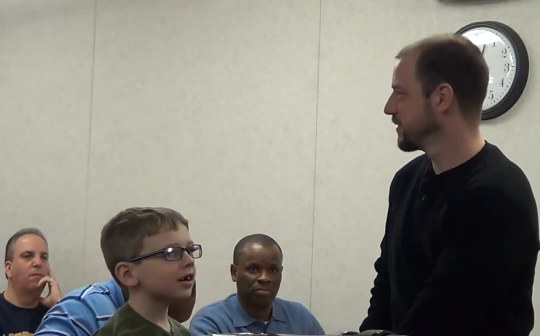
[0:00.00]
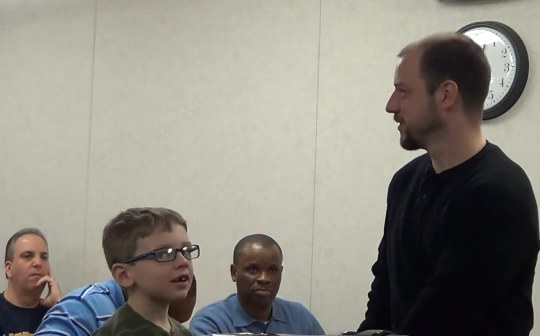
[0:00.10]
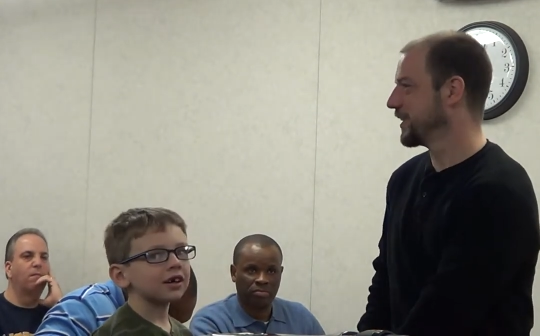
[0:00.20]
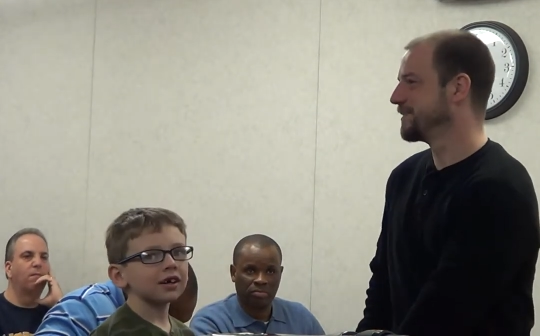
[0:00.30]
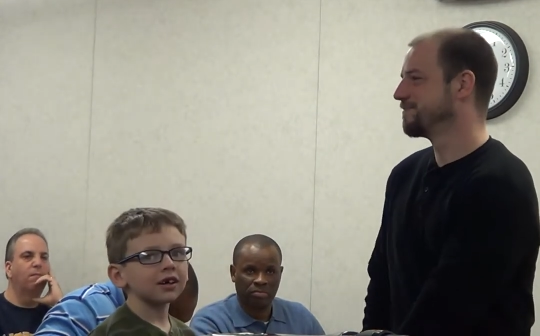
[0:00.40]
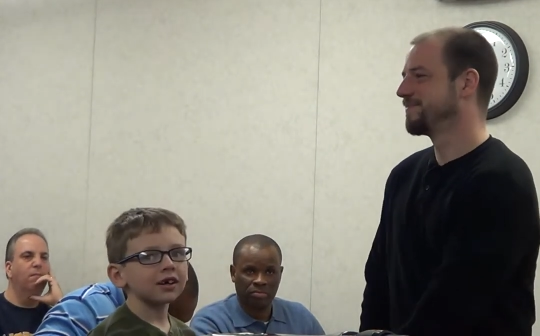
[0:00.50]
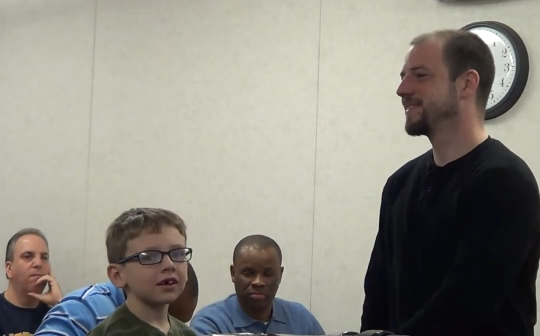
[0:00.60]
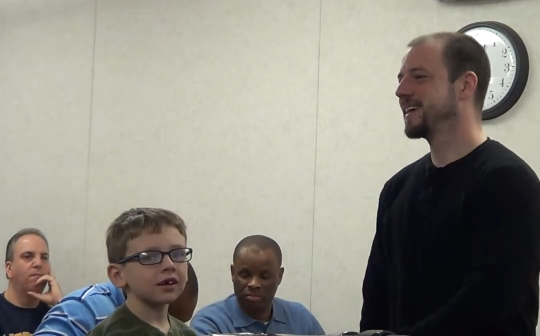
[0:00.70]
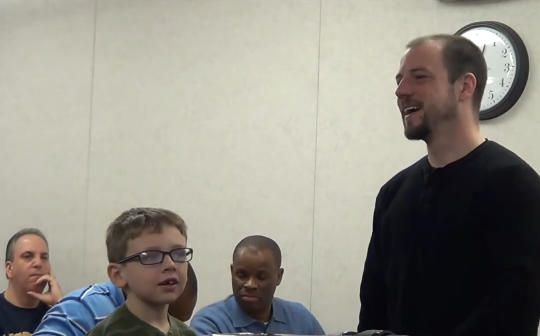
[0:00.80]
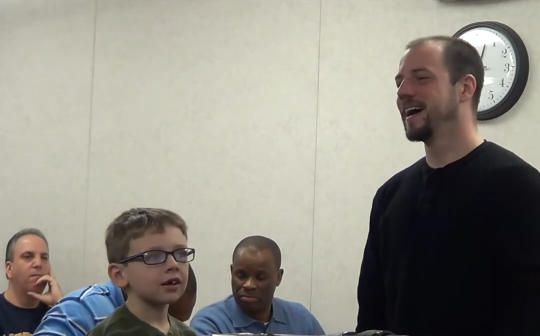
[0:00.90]
Speaker 1: Sorry.
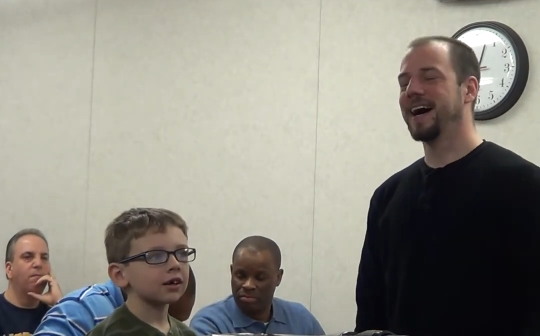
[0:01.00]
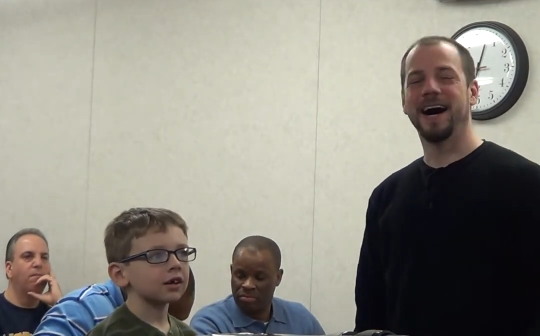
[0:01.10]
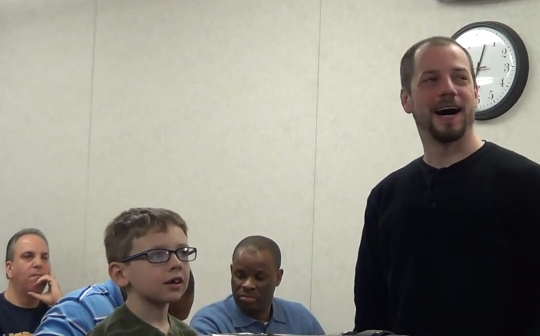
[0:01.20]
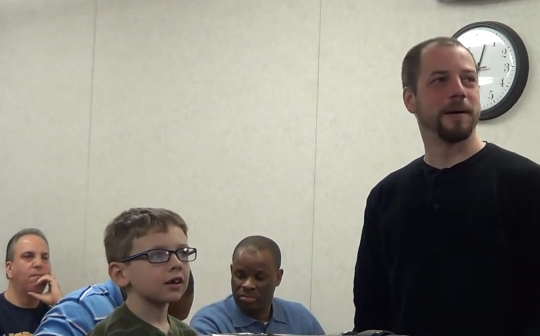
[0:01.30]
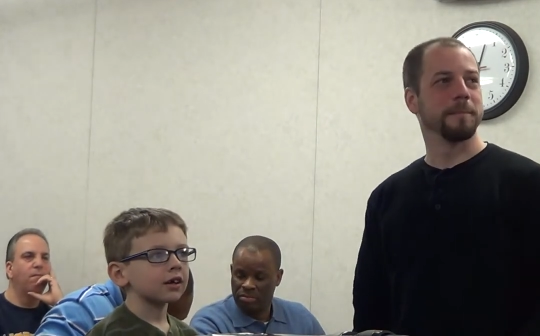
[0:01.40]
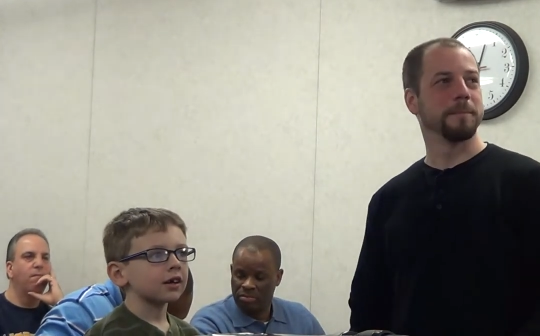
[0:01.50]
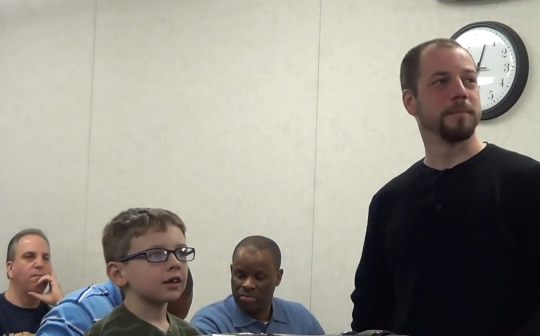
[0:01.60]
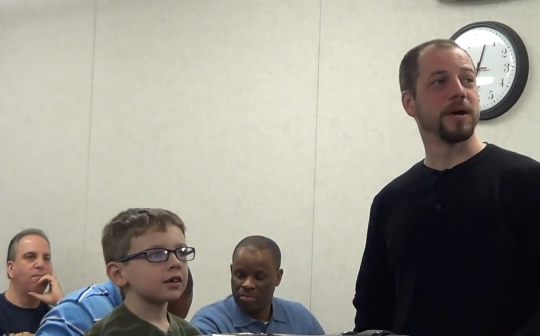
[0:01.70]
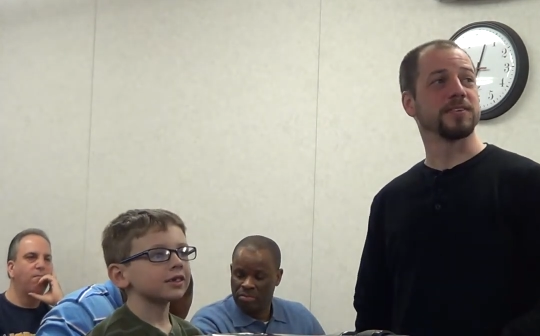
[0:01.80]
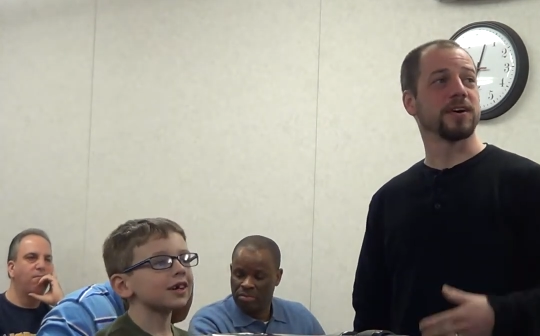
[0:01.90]
Um,
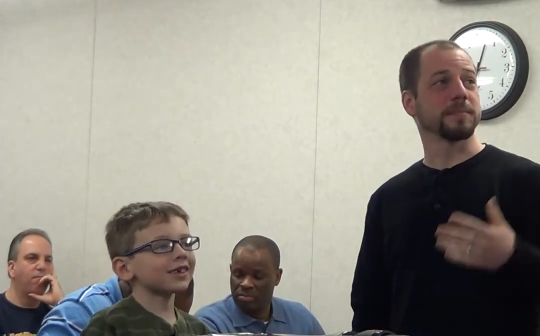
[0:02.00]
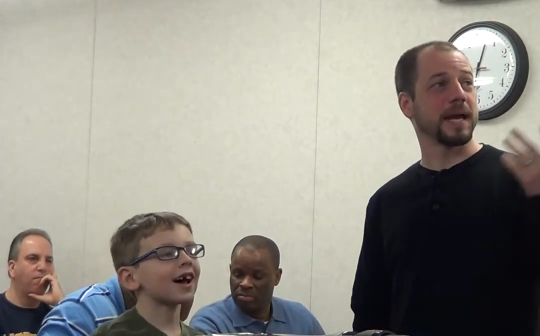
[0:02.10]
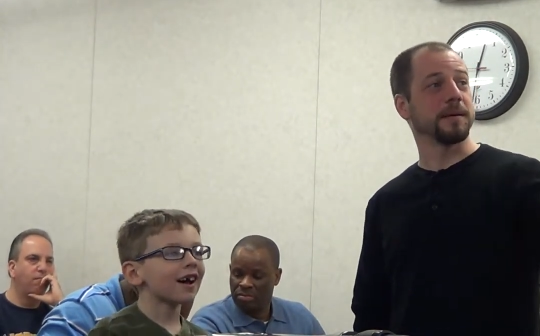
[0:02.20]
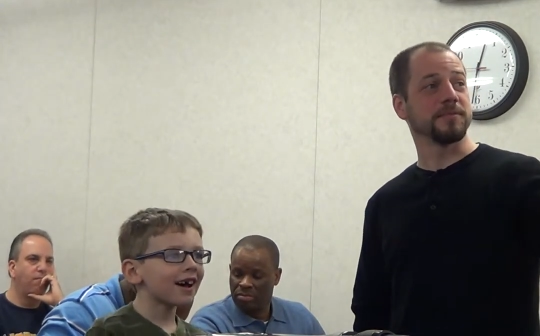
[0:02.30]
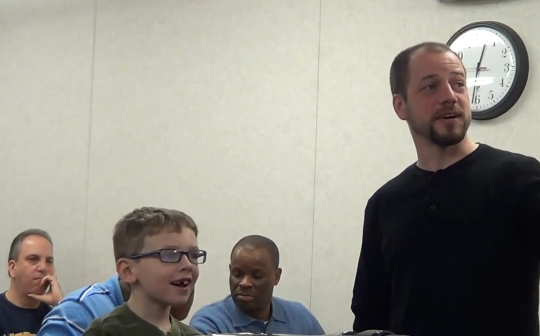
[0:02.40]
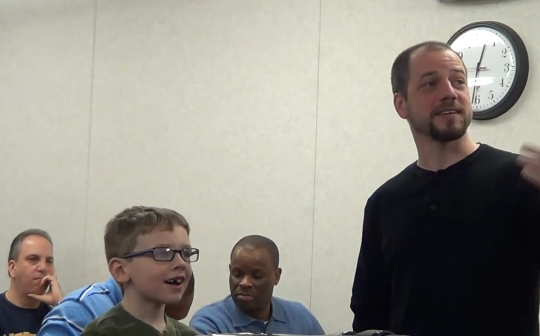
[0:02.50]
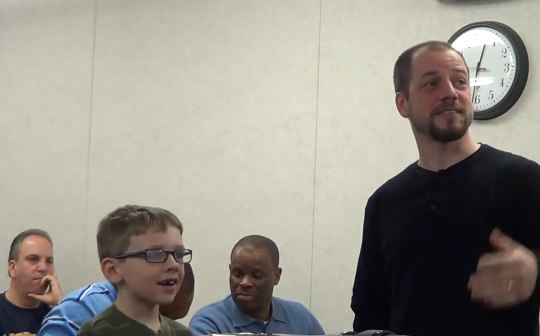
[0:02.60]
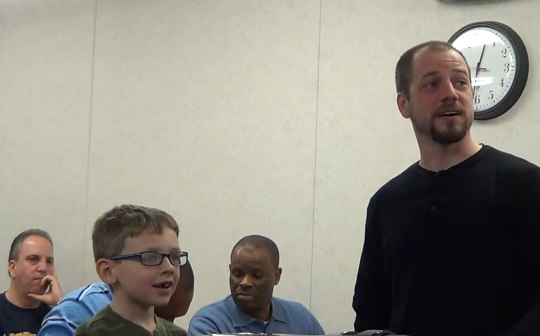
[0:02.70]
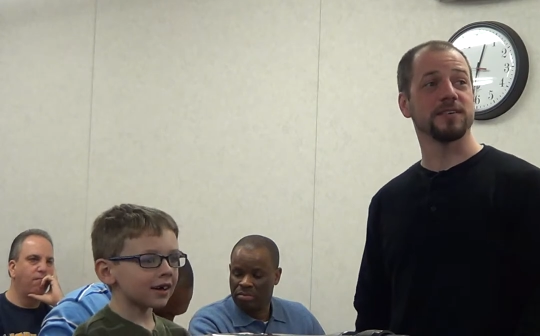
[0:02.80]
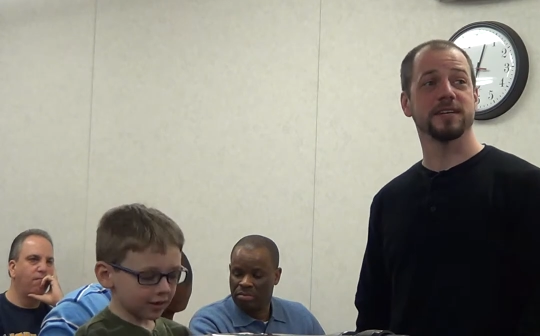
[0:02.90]
but some games like
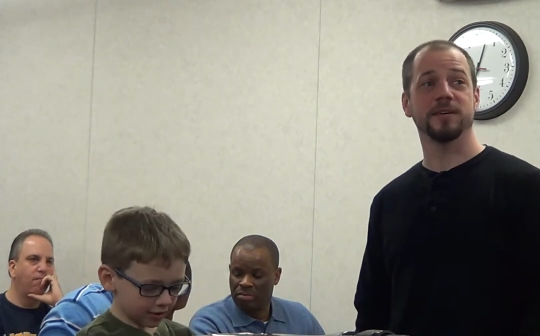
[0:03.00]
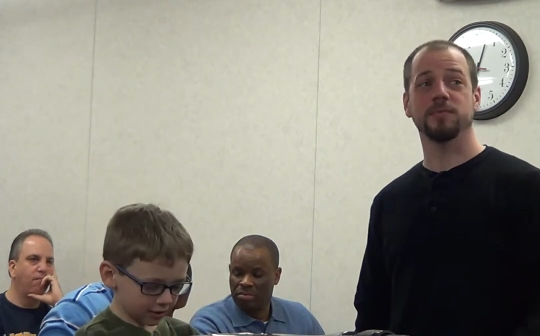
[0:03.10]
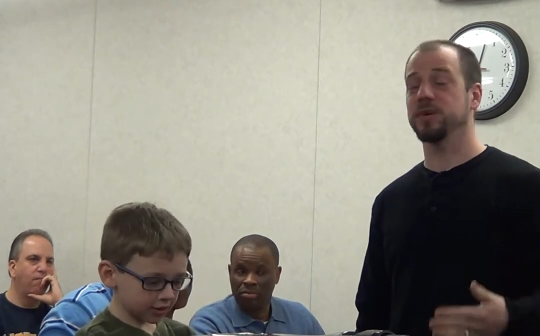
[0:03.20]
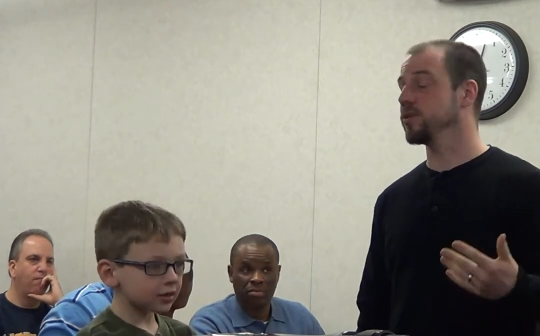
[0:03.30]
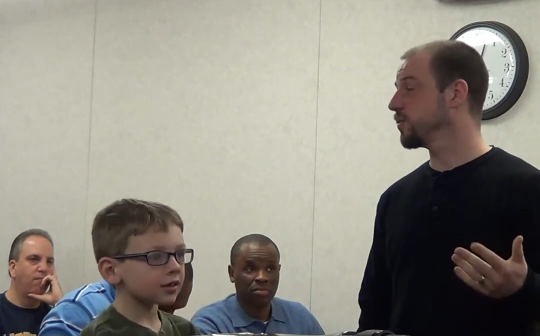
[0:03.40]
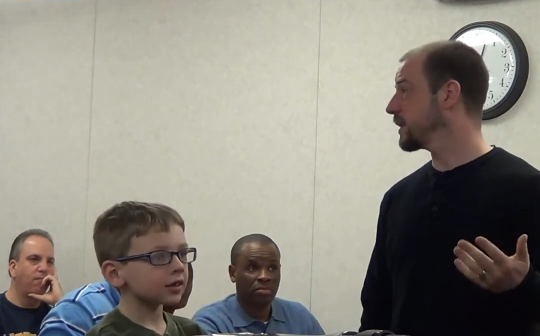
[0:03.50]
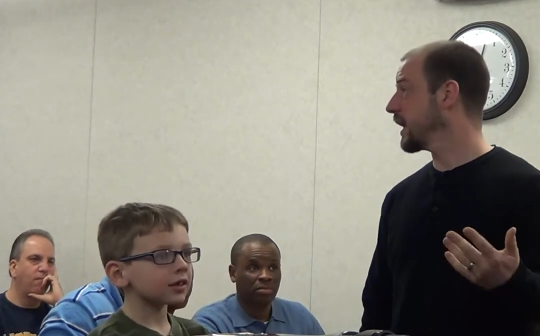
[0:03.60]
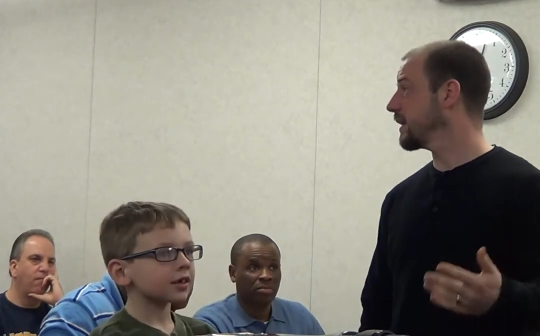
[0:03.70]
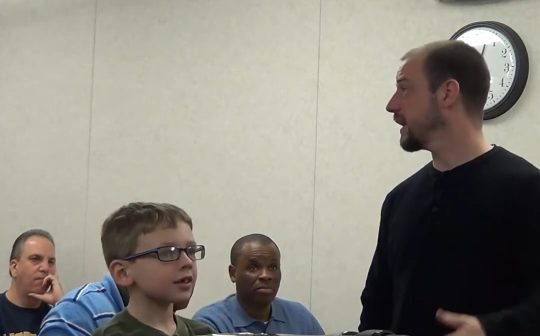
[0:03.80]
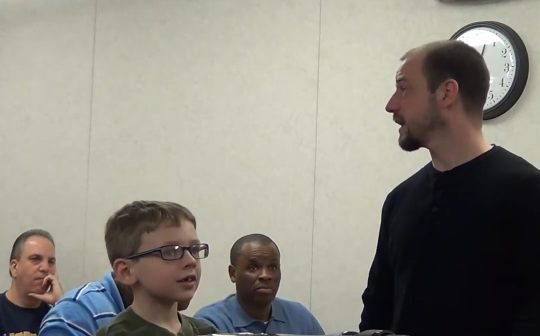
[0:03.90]
Zelda, where you
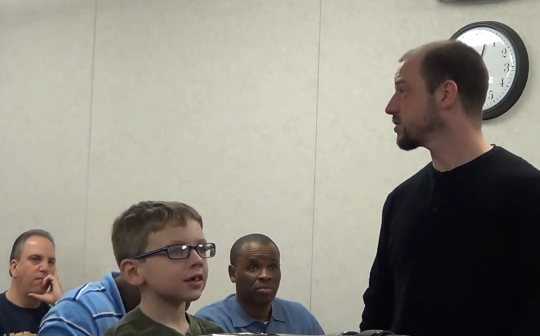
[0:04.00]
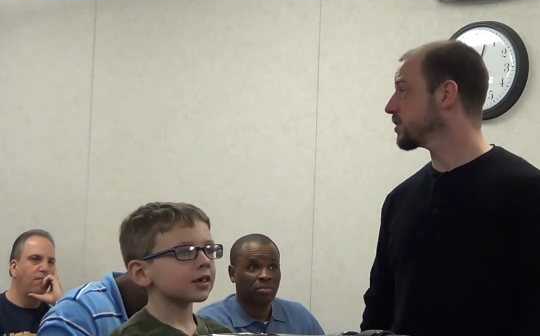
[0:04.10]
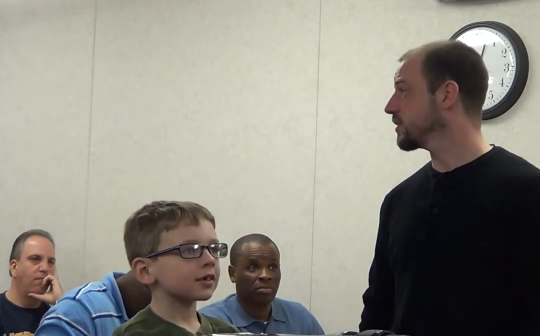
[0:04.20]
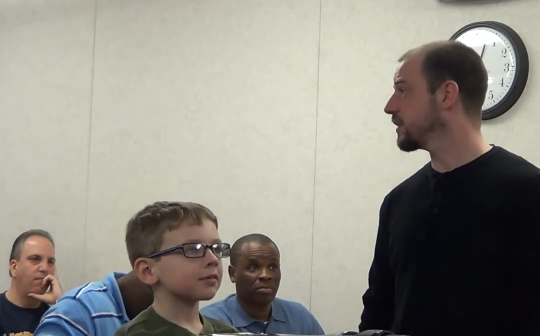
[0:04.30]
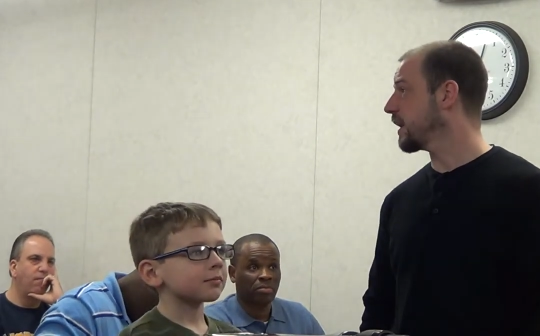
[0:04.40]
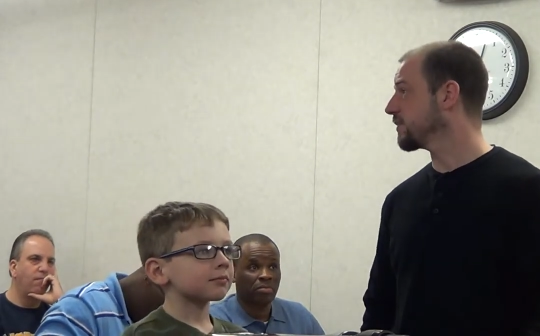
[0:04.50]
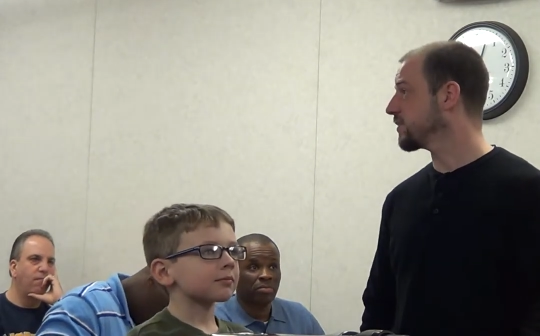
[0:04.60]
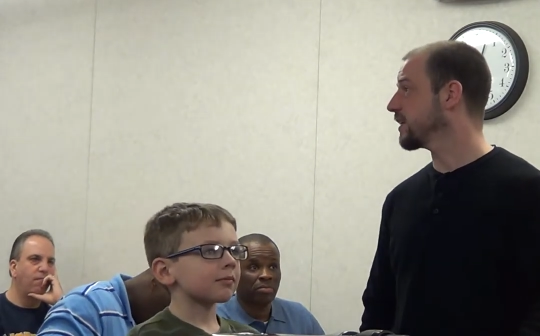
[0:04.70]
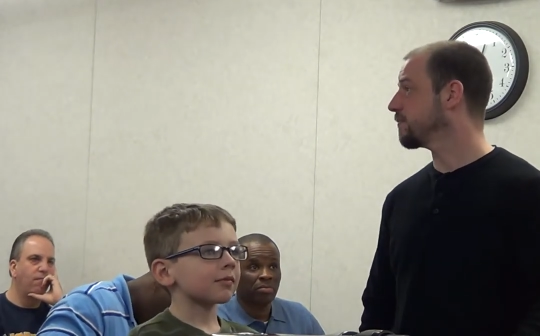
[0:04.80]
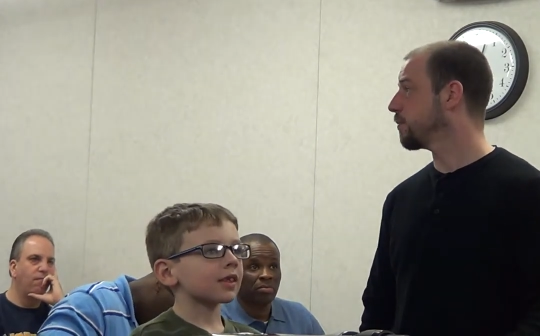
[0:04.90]
can actually have a
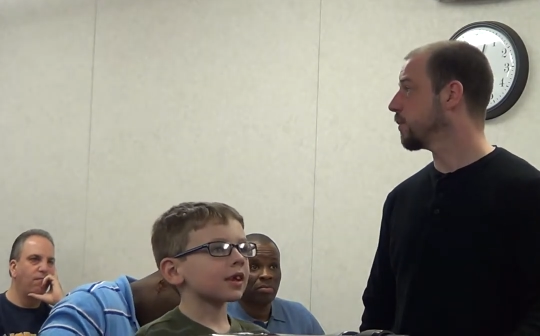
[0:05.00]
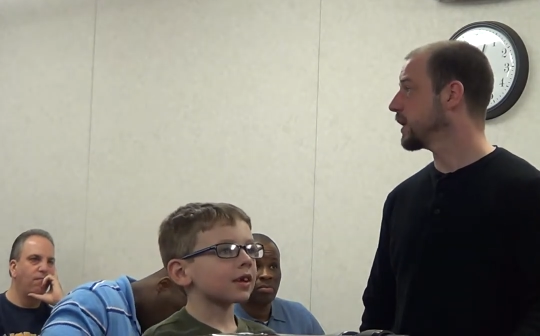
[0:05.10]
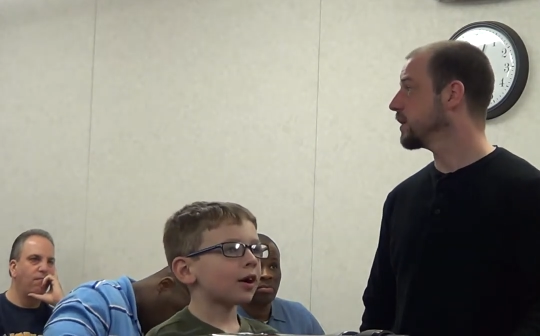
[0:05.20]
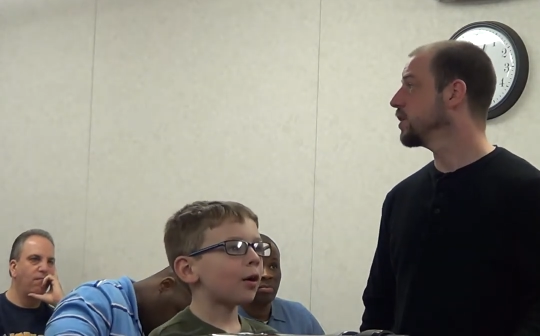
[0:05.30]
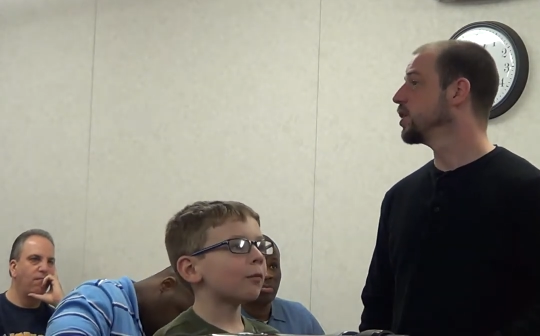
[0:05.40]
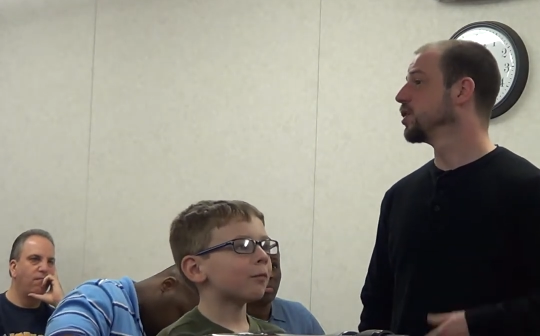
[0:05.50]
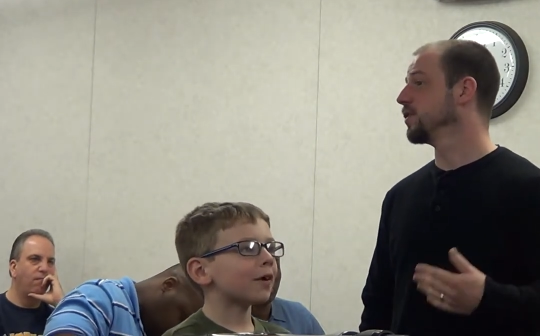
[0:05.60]
save point, oh,